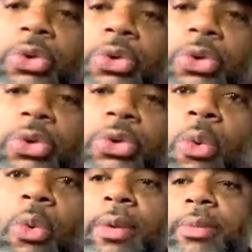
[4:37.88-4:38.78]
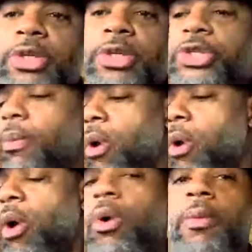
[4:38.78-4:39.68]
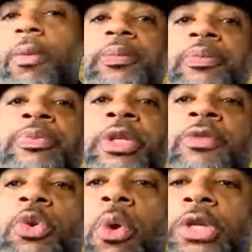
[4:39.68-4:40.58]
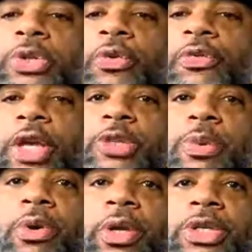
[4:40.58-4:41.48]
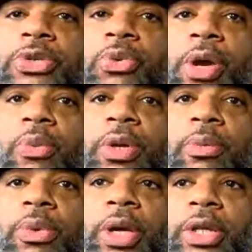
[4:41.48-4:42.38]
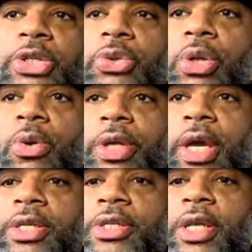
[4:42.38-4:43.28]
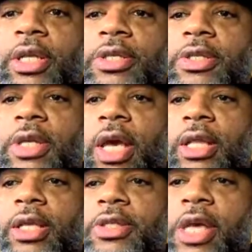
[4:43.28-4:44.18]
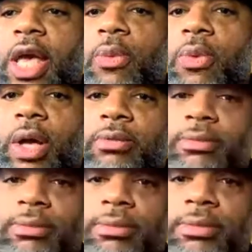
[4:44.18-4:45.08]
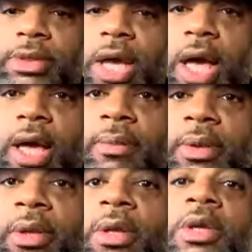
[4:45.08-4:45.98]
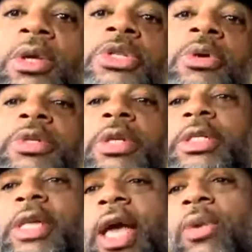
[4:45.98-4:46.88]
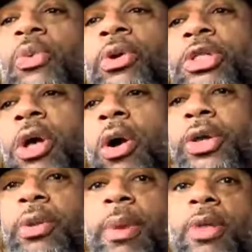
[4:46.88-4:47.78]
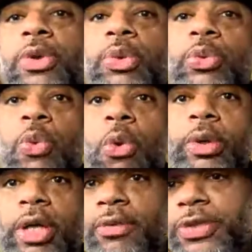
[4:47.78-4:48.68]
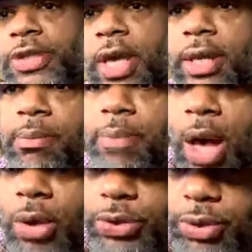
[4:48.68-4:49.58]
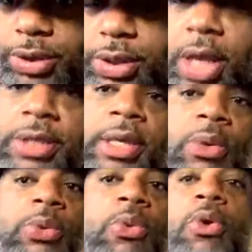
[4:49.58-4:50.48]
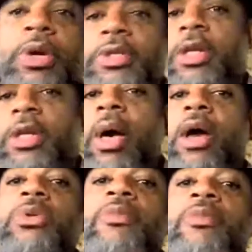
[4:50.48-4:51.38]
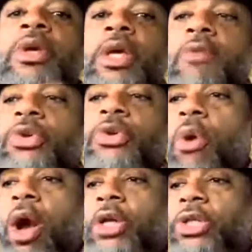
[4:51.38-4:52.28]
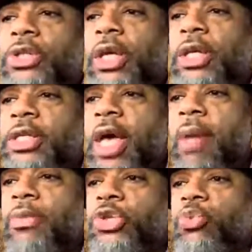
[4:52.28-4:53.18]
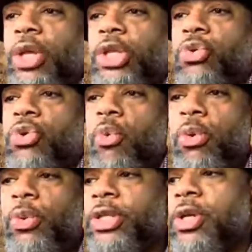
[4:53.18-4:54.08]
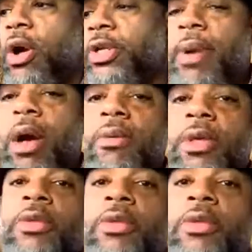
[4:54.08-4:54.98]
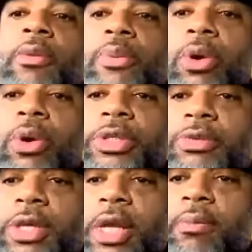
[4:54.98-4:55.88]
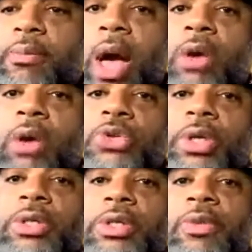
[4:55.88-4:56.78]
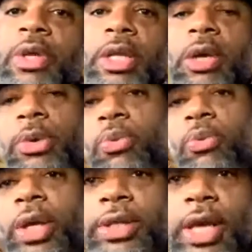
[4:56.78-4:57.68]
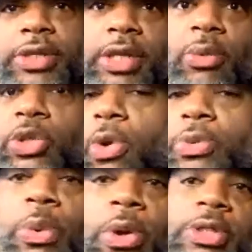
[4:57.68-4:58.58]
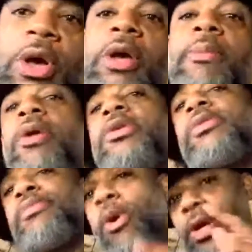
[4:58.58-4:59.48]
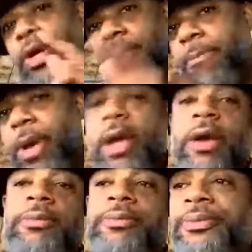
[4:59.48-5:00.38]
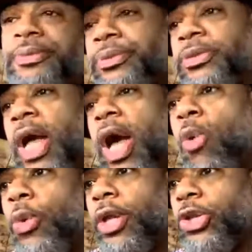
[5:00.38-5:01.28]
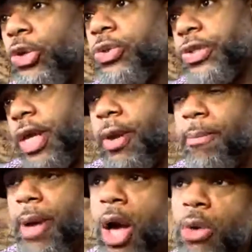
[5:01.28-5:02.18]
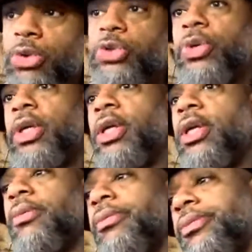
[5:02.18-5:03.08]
definitely don't want to miss tomorrow. If you're watching on Facebook, on Instagram, we are at two locations at the same time. So today we're talking about the reward of setting boundaries. Yes, the reward of setting boundaries. If you watched this anytime this week, you know what we talked about, the importance of setting boundaries. Then yesterday we were supposed to talk about poking the bear, how when you set a boundary,